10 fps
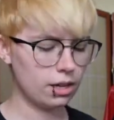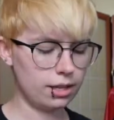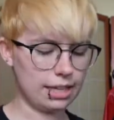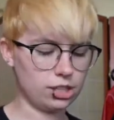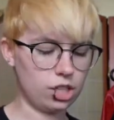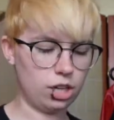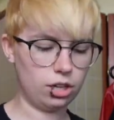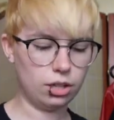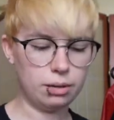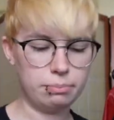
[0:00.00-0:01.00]
That's
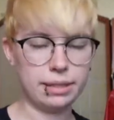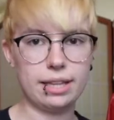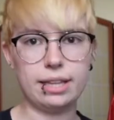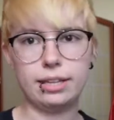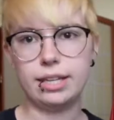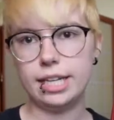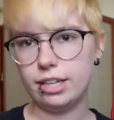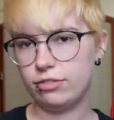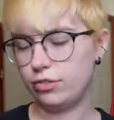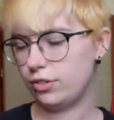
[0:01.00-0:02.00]
all. But then
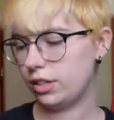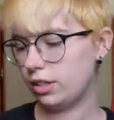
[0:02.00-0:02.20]
if